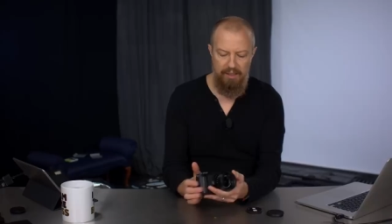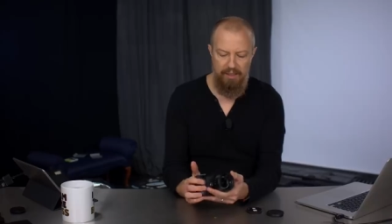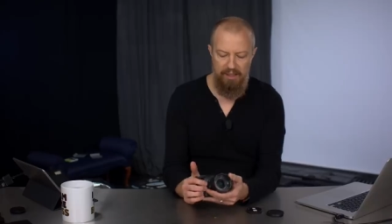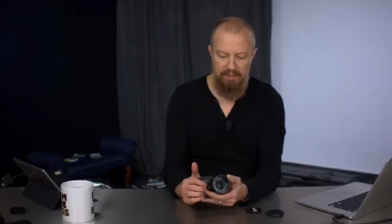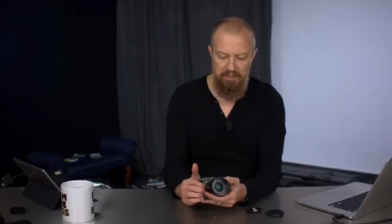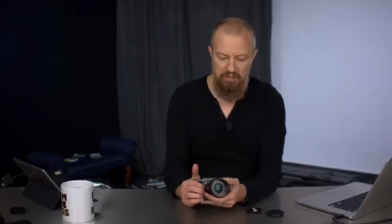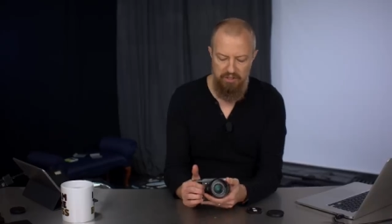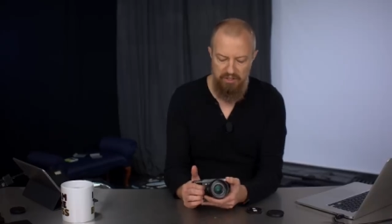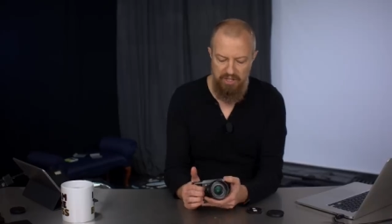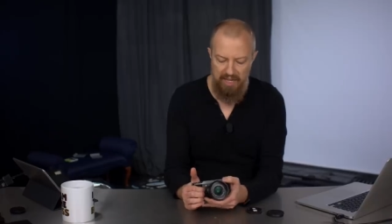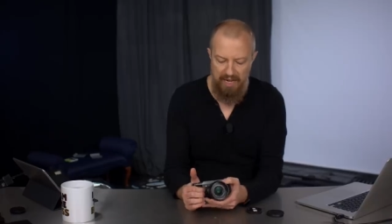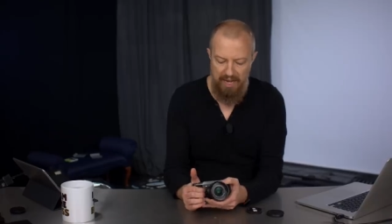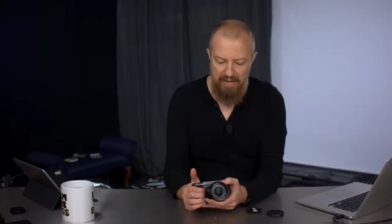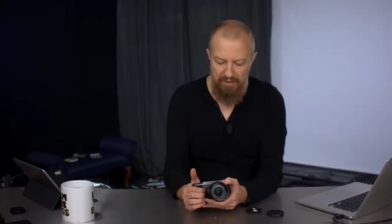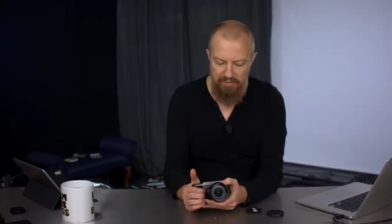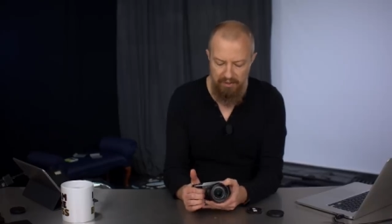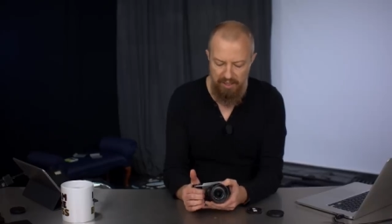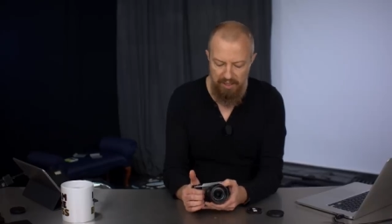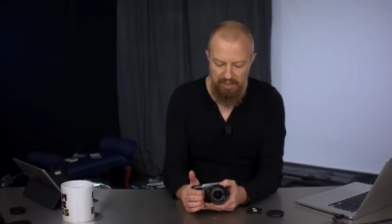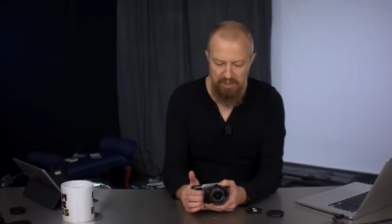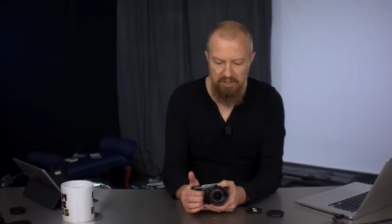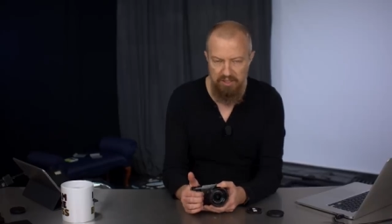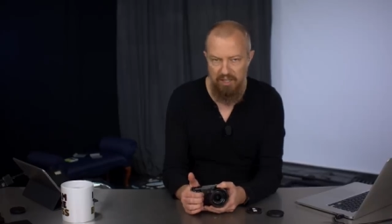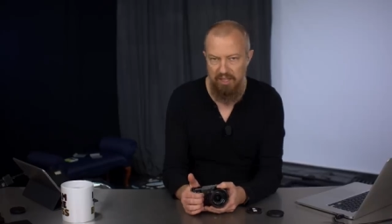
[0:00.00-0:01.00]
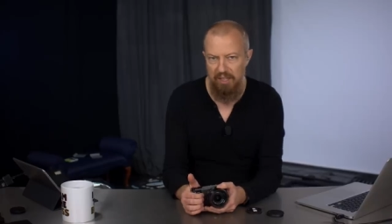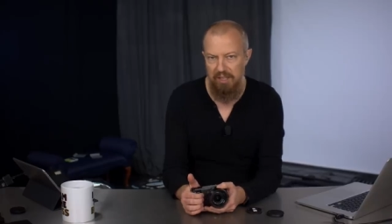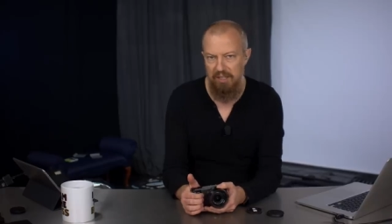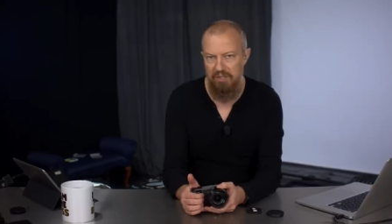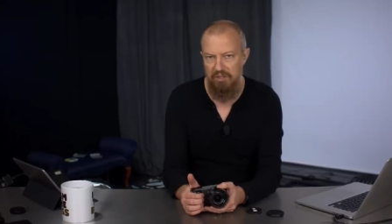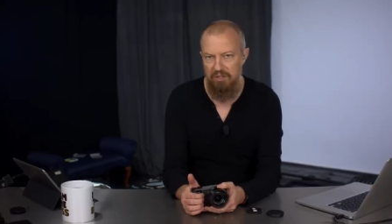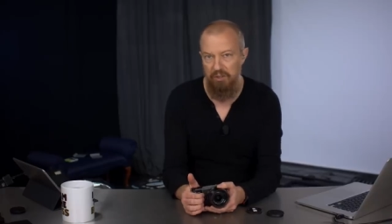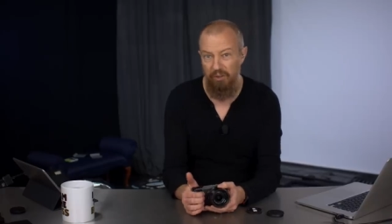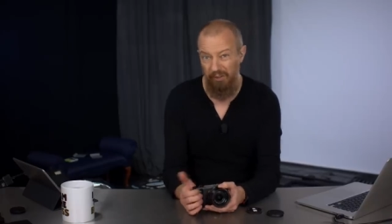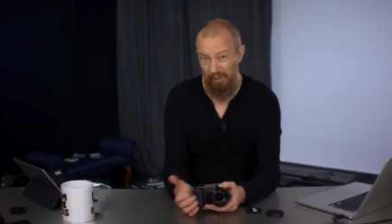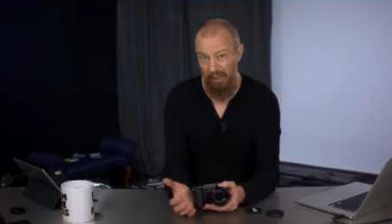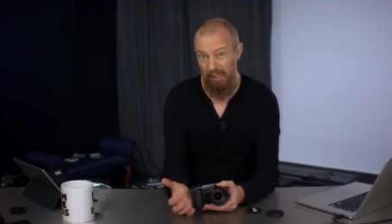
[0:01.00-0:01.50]
lenses that have that. It,
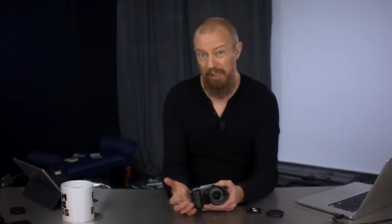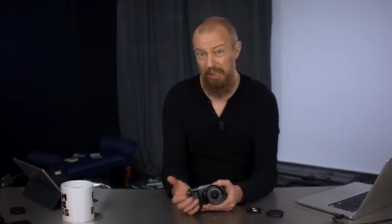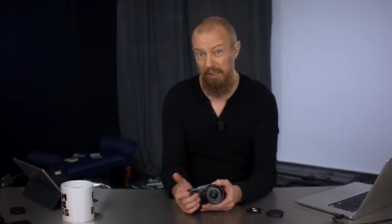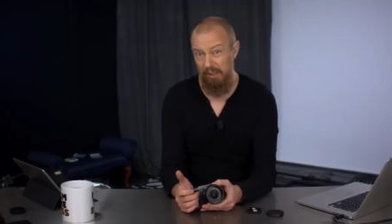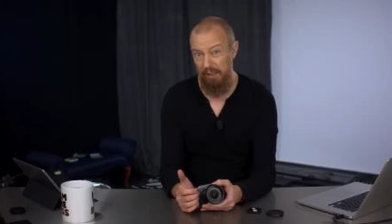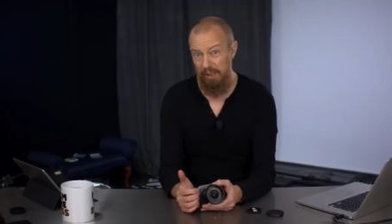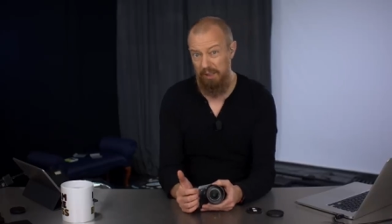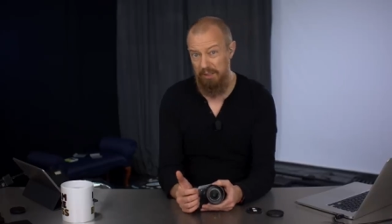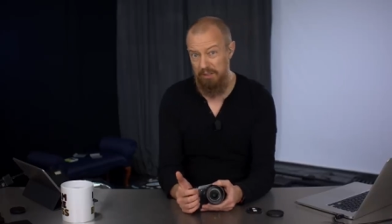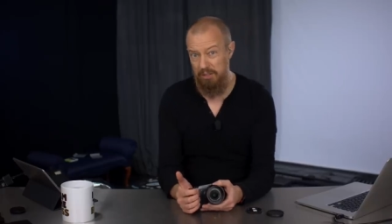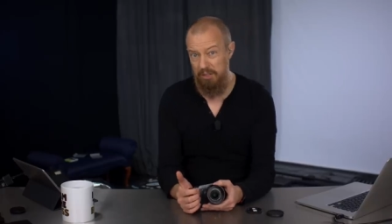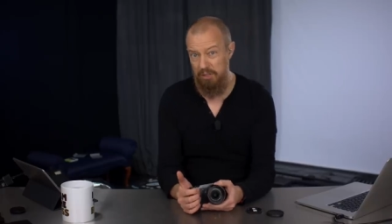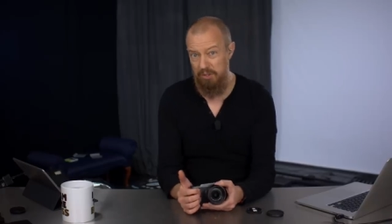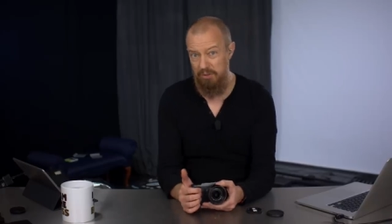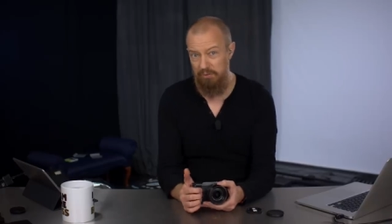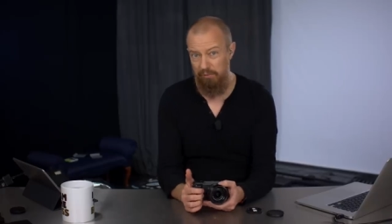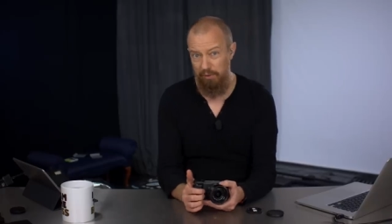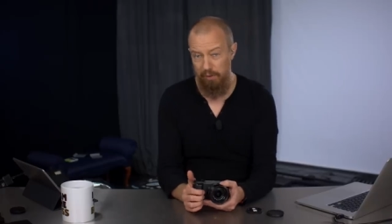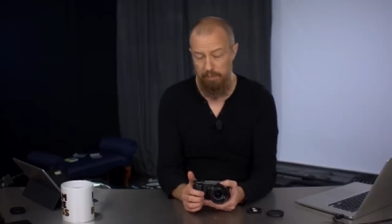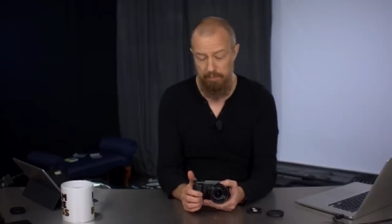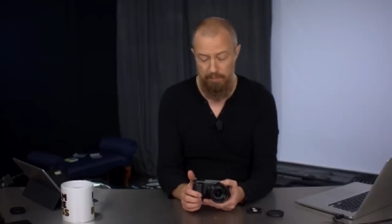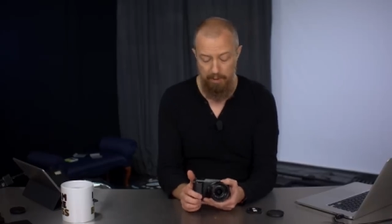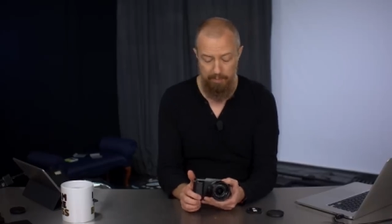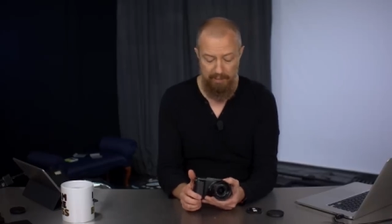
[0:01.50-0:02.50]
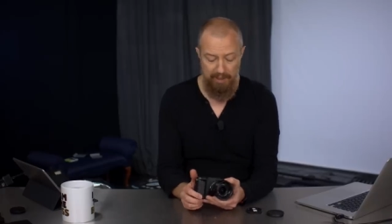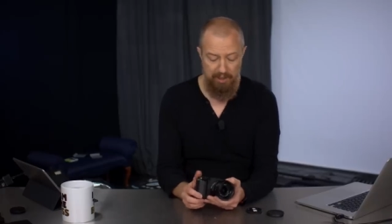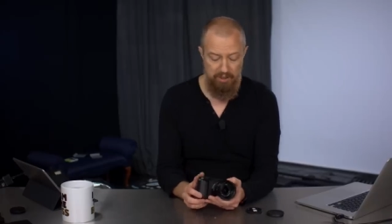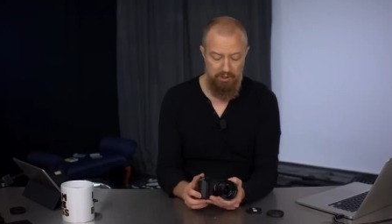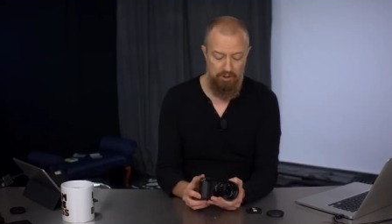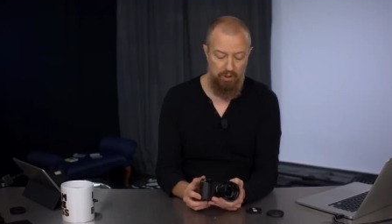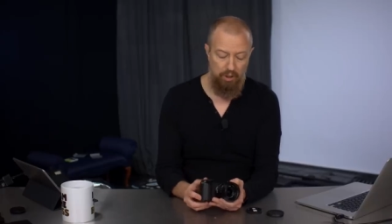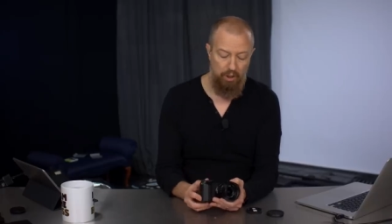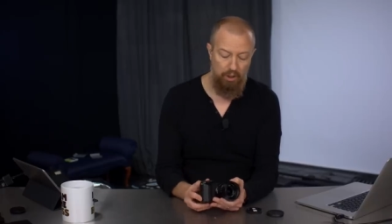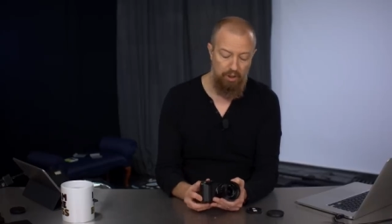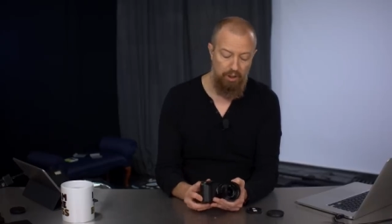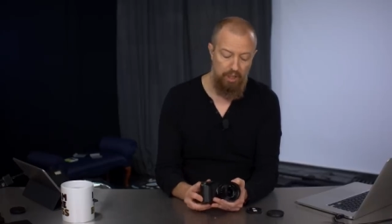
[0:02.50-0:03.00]
it's the Leica lenses from the
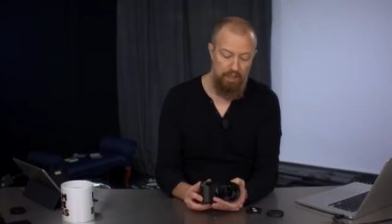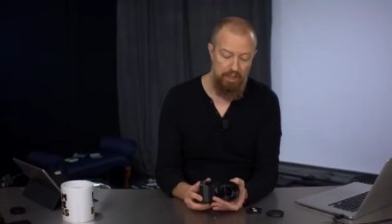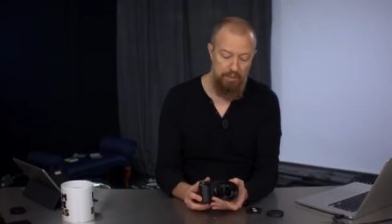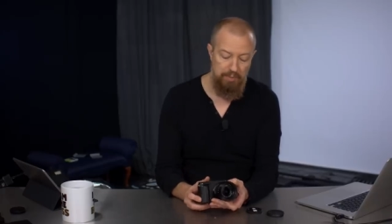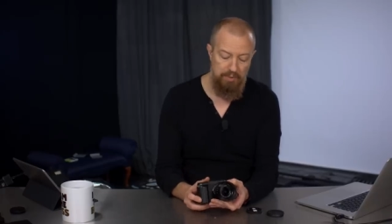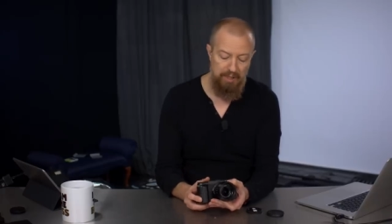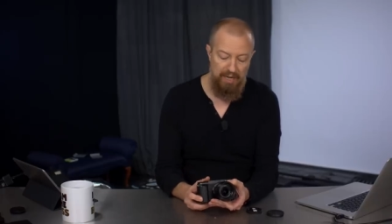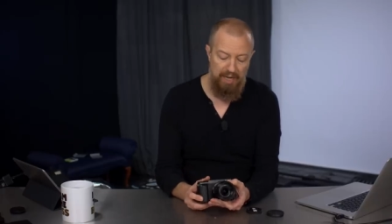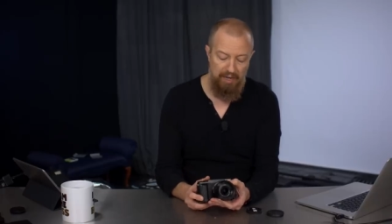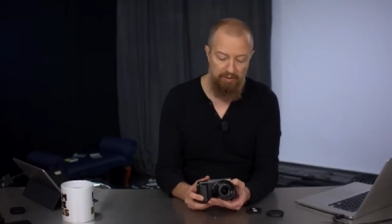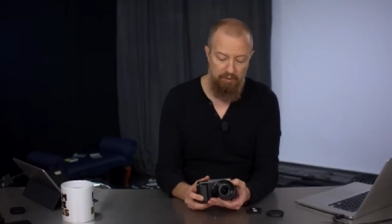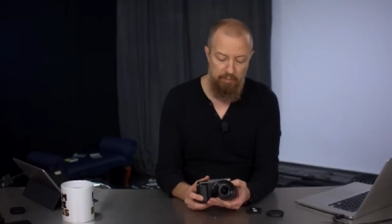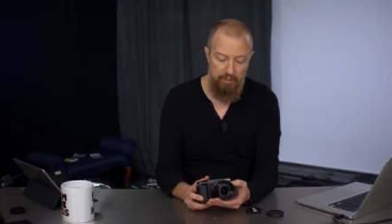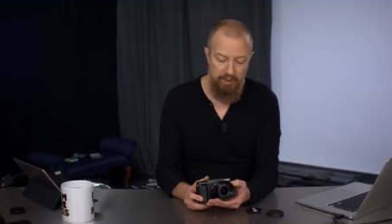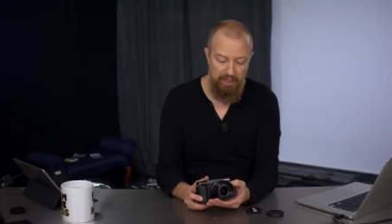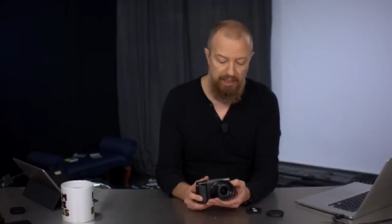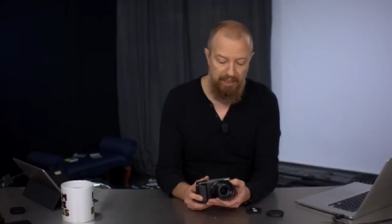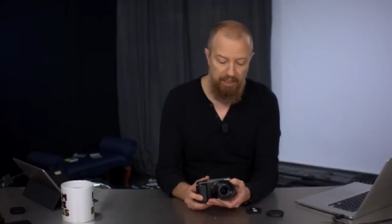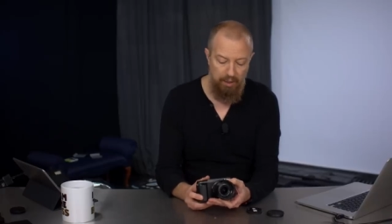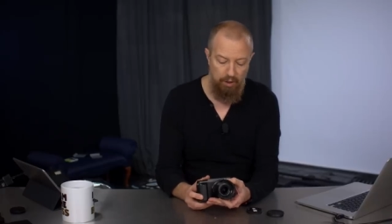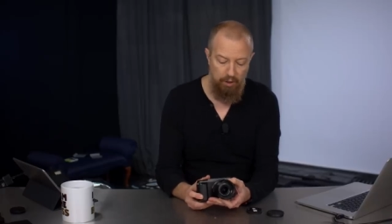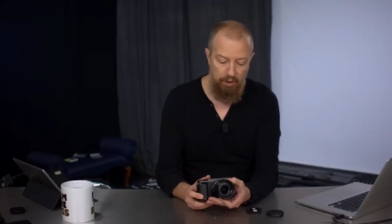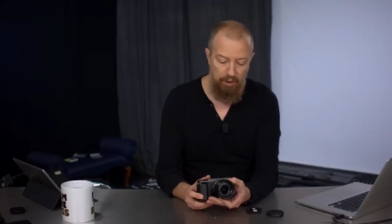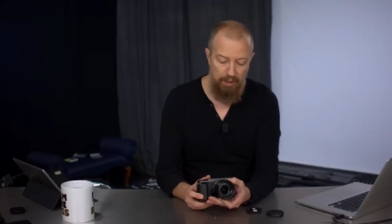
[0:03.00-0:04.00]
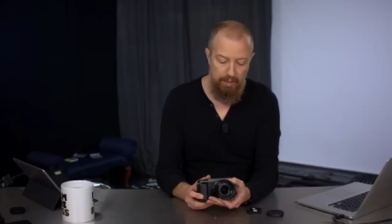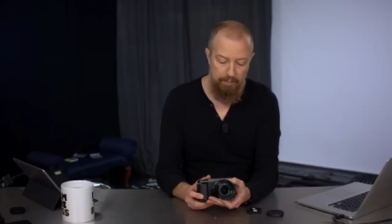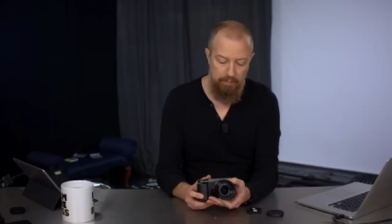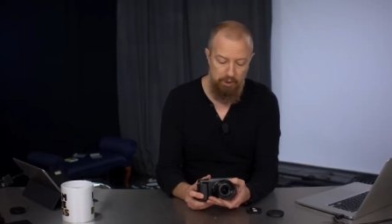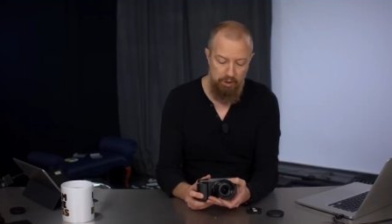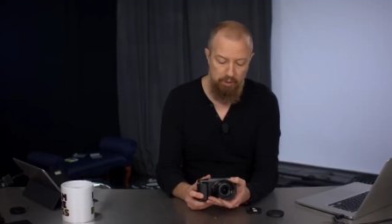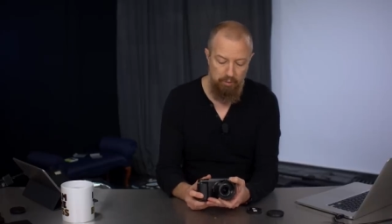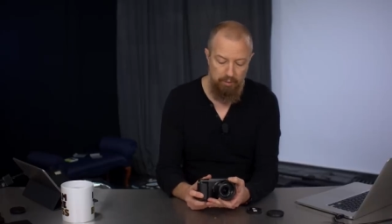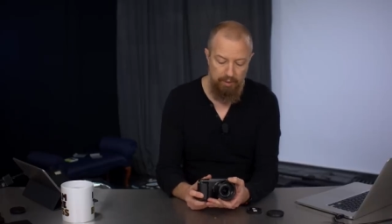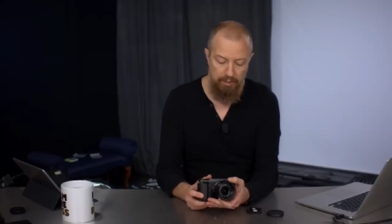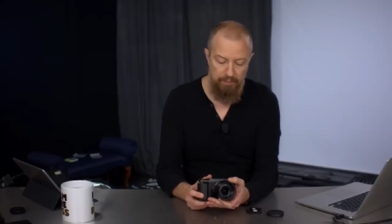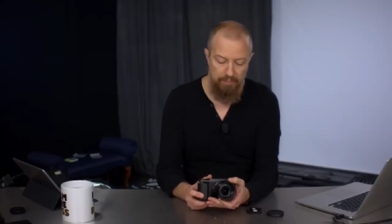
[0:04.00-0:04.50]
Panasonic lineup that have the mechanical
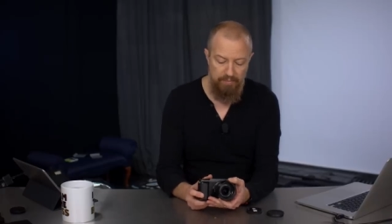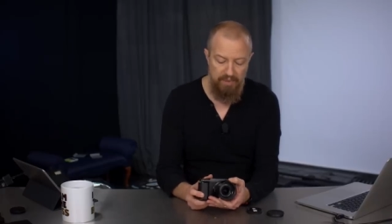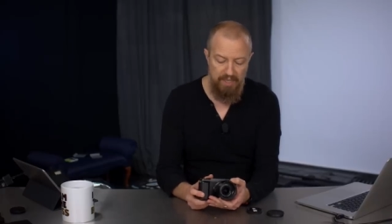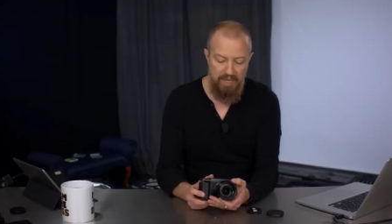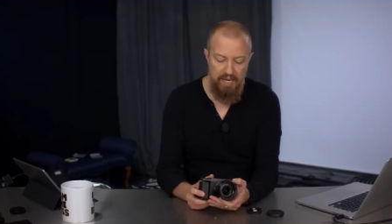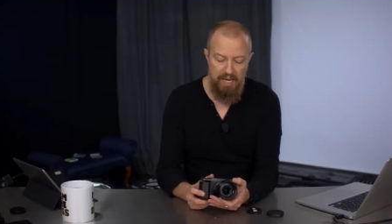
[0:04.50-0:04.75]
aperture ring.